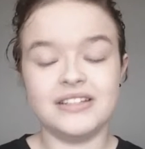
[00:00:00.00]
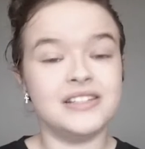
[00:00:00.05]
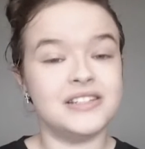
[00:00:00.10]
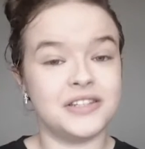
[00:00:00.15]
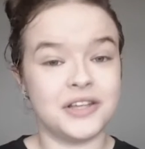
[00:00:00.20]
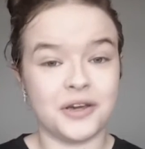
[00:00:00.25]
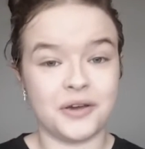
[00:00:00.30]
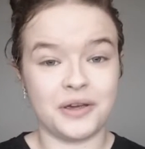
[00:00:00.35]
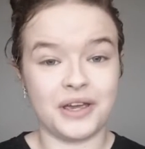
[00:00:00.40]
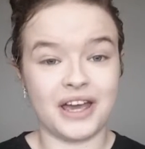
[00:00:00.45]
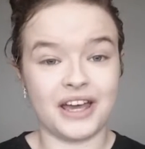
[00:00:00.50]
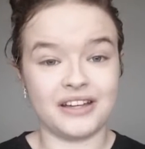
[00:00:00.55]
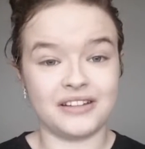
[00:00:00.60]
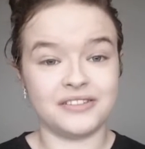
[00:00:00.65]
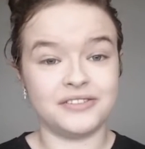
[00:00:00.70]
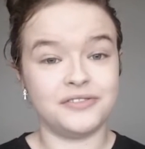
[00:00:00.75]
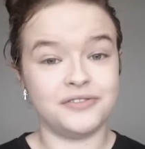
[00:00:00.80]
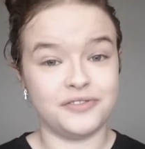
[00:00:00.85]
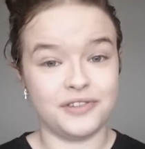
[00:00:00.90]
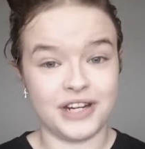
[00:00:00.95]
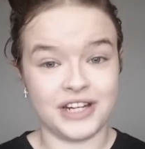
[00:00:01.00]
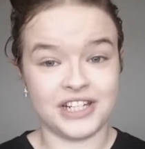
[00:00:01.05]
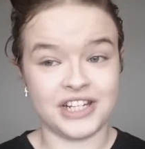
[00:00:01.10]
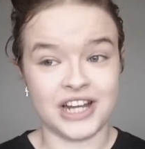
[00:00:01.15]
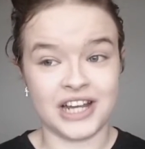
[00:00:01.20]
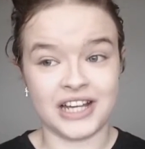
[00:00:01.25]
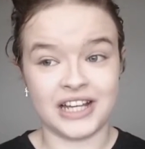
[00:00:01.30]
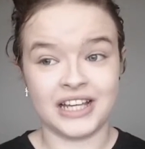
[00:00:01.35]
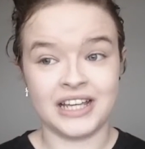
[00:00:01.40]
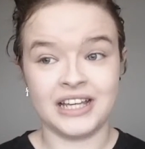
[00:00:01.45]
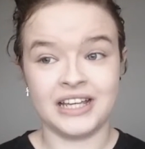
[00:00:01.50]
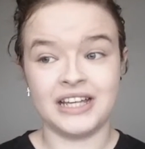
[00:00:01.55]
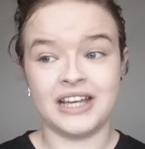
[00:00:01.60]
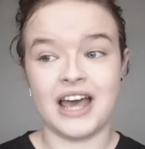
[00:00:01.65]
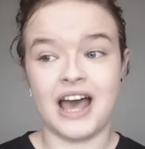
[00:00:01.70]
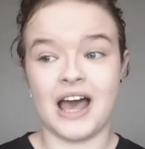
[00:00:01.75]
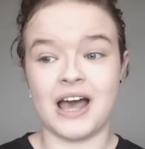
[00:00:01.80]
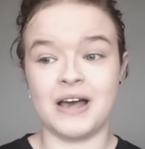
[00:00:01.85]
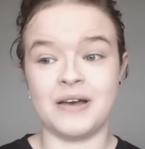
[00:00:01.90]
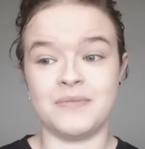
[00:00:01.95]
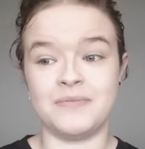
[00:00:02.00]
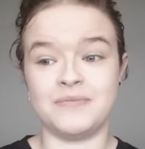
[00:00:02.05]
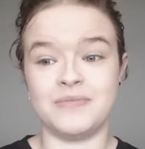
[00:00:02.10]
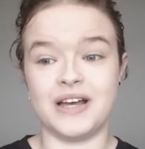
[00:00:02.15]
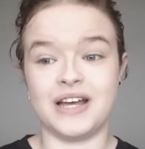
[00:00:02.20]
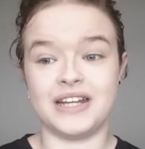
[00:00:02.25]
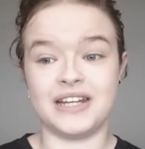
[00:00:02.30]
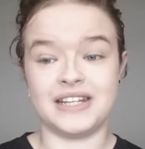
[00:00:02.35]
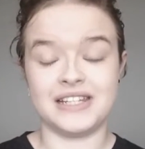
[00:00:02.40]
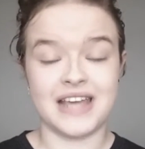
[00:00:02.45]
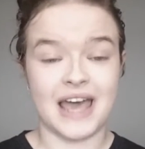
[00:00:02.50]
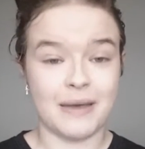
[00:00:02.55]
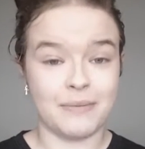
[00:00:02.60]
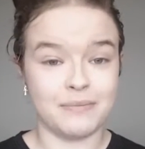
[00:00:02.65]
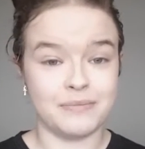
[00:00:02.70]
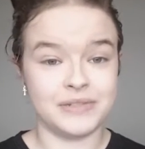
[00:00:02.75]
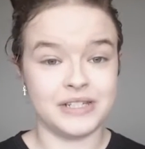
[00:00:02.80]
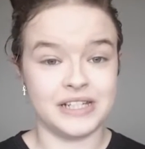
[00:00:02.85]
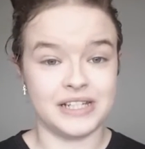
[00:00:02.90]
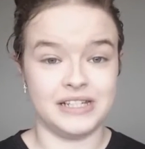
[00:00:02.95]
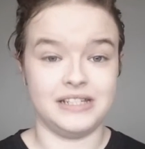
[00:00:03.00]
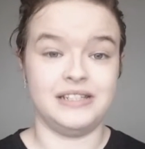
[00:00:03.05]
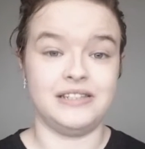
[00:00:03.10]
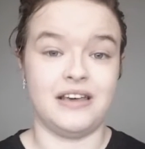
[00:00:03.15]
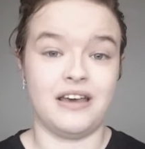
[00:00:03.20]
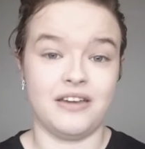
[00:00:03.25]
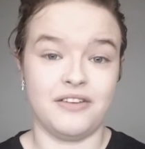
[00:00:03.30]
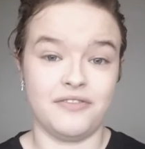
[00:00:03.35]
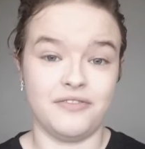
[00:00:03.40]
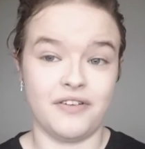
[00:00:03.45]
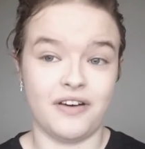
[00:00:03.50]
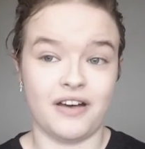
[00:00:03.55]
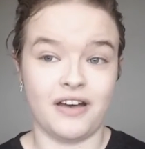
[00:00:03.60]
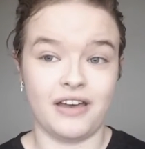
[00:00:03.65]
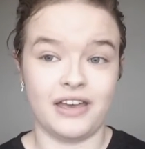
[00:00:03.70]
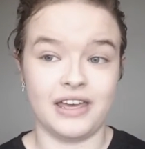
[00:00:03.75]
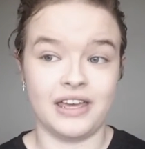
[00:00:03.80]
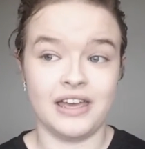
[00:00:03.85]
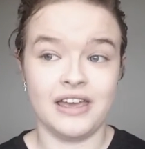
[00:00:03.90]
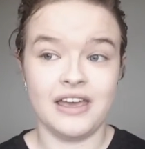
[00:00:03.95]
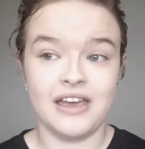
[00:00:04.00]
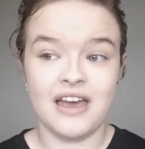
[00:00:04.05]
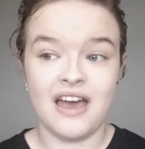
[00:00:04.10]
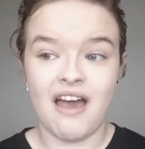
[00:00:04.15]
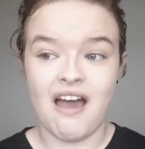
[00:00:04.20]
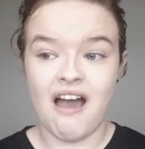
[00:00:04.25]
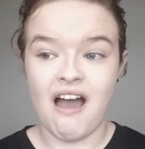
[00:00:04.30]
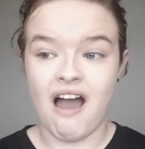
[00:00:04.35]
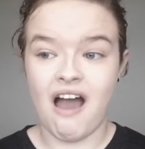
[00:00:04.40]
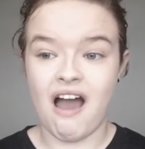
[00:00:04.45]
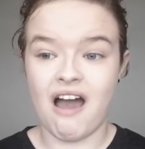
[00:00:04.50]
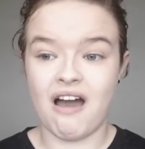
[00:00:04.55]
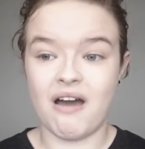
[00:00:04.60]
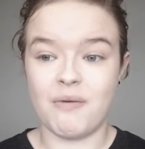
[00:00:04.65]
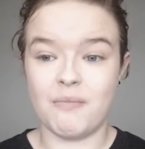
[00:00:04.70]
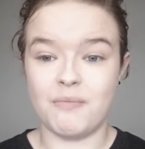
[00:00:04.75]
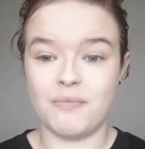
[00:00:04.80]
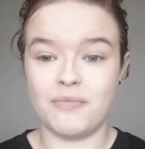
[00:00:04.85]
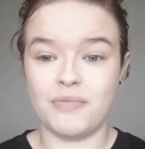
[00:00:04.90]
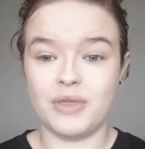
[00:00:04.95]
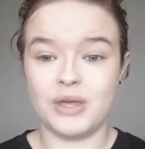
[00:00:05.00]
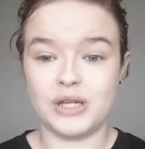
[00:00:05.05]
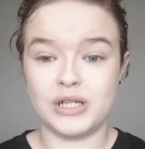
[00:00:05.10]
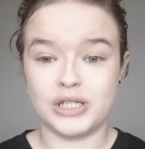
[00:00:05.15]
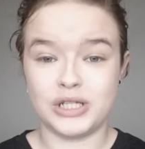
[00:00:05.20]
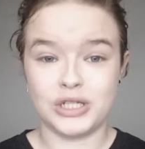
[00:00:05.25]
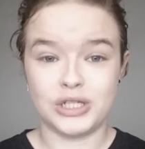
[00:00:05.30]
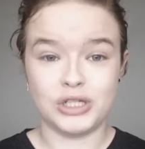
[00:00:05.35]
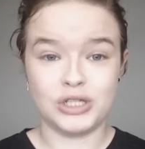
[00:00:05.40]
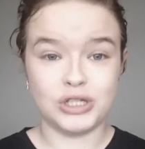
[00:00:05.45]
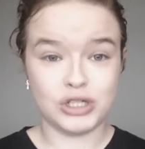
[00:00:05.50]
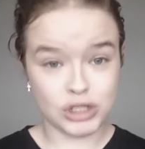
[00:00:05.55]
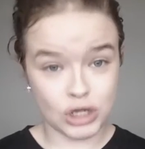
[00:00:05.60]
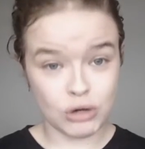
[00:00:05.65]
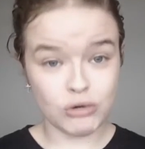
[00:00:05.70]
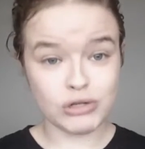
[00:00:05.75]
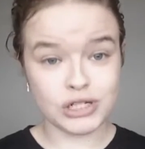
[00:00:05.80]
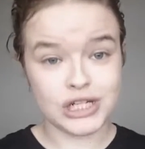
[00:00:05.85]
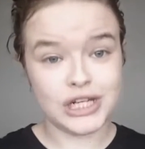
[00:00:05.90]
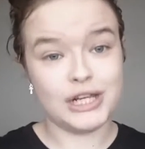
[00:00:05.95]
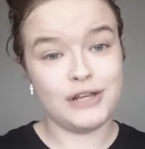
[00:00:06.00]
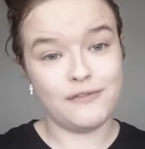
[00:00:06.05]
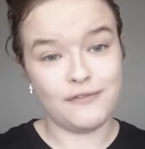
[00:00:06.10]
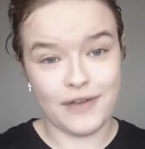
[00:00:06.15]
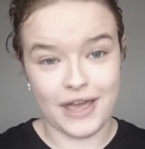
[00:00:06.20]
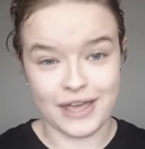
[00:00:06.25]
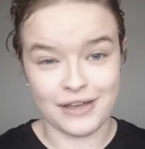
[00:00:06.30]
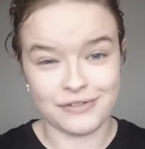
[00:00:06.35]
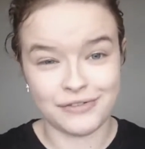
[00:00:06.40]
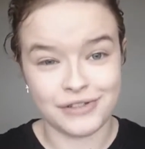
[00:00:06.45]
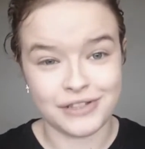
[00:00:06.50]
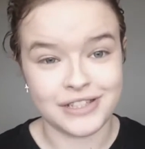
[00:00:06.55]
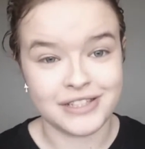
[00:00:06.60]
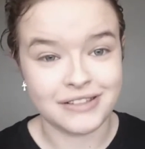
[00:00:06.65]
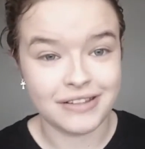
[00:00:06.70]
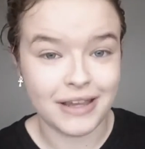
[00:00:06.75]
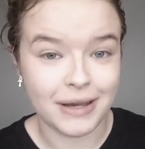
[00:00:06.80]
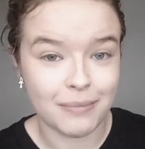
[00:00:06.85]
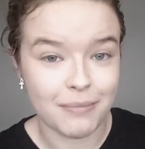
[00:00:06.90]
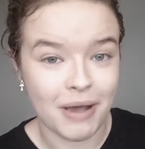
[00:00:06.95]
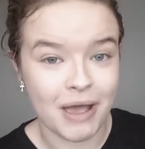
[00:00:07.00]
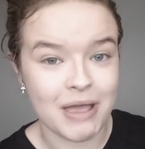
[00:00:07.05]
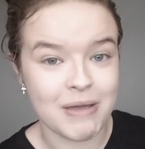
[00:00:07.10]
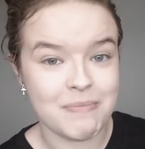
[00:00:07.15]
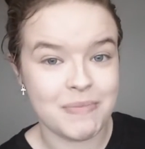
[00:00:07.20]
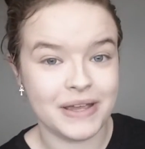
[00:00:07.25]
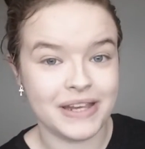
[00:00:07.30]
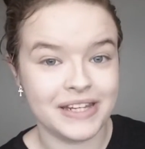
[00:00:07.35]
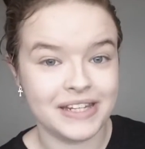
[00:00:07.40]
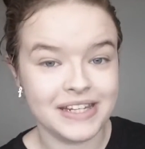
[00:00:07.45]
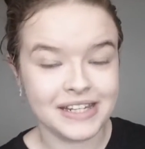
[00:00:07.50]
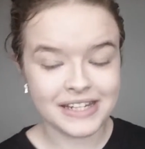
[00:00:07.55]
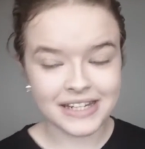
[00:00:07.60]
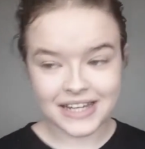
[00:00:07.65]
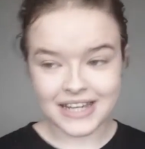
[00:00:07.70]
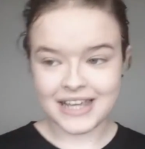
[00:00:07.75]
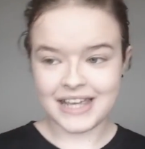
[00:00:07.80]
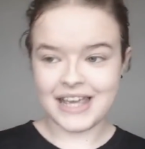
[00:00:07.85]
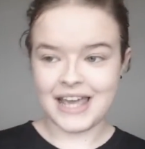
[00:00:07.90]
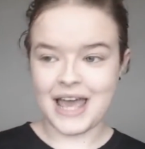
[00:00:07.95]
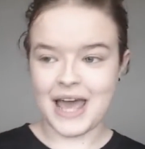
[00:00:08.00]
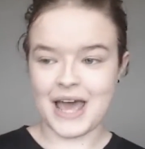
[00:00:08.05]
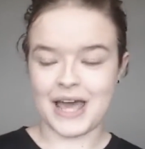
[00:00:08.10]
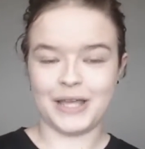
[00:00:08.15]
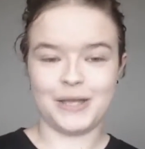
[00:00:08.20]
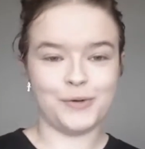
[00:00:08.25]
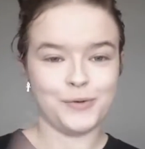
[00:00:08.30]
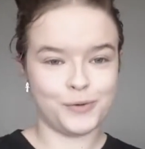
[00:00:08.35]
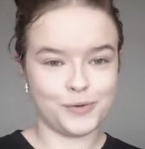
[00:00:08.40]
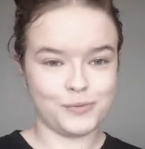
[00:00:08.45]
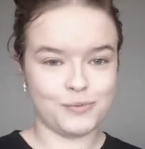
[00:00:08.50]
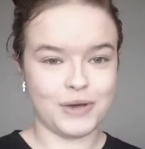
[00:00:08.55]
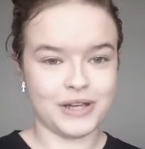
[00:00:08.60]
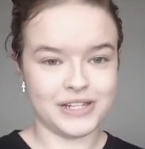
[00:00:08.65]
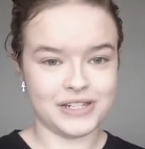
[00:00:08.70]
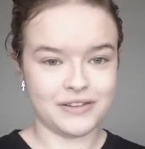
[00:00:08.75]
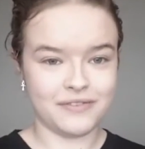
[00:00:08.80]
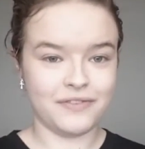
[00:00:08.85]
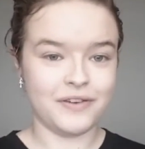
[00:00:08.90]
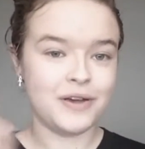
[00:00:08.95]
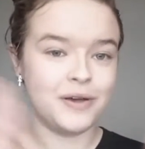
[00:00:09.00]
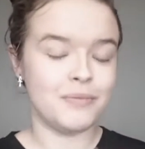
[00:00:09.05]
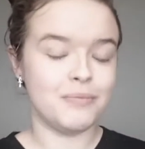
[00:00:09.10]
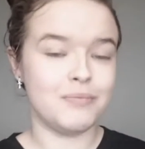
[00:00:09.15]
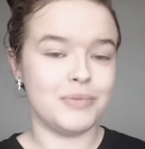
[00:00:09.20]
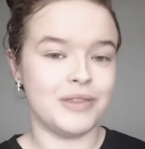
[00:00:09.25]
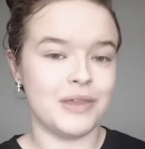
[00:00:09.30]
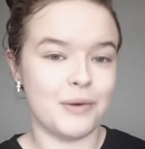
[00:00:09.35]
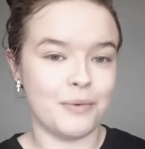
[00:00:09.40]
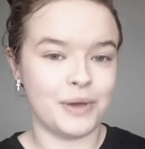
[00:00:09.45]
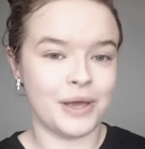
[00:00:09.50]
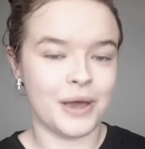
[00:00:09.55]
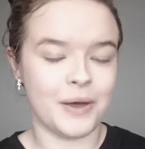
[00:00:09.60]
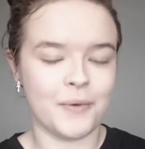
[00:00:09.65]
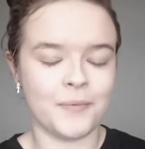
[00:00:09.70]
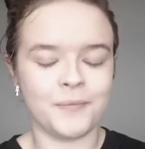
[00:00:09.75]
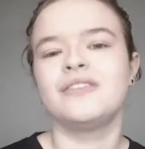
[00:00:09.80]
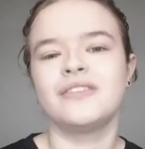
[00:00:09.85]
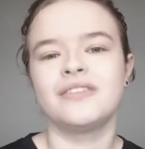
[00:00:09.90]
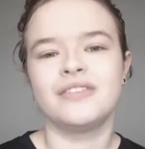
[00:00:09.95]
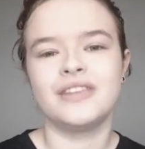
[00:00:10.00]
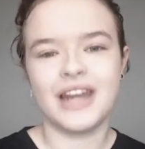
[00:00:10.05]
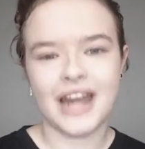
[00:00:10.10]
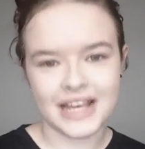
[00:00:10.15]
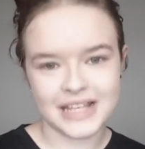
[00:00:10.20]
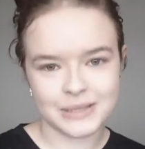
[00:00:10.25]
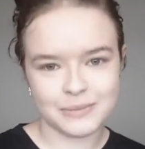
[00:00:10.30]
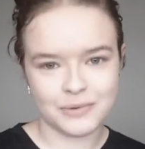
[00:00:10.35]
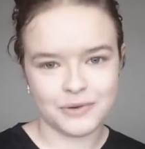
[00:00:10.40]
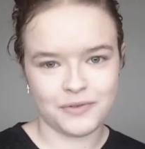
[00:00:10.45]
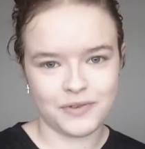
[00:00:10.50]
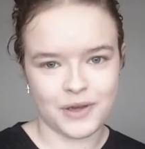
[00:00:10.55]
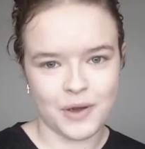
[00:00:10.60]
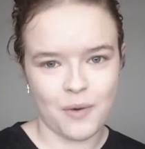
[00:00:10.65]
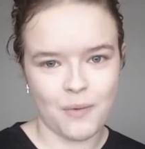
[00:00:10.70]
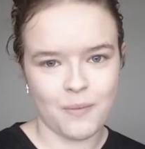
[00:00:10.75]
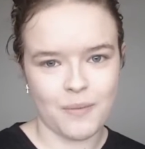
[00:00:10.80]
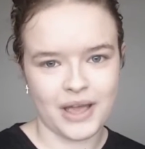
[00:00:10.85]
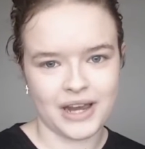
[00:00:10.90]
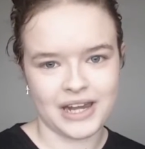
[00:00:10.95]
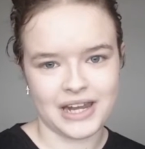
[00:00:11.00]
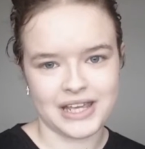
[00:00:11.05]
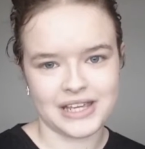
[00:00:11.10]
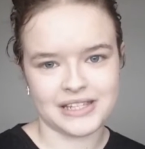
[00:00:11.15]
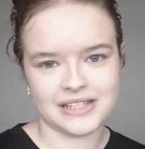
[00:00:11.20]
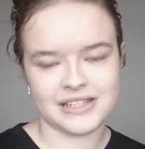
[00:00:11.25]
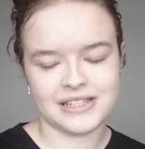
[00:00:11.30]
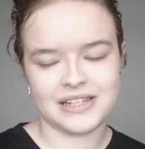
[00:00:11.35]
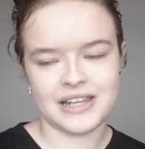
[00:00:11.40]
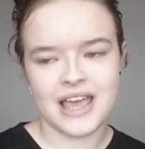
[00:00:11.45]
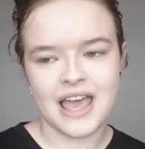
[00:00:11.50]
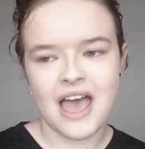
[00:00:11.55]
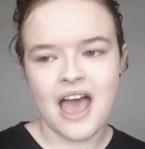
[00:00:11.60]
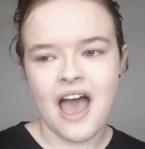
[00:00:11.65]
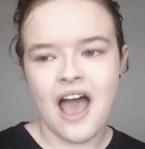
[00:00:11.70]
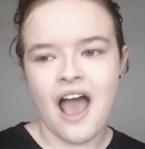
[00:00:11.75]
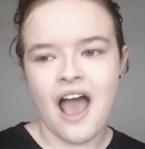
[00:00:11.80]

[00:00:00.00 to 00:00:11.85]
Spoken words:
So yeah, Free Jack, an attempt at sci-fi that totally failed, in my opinion. Yours might differ, but there we go. The next movie on my list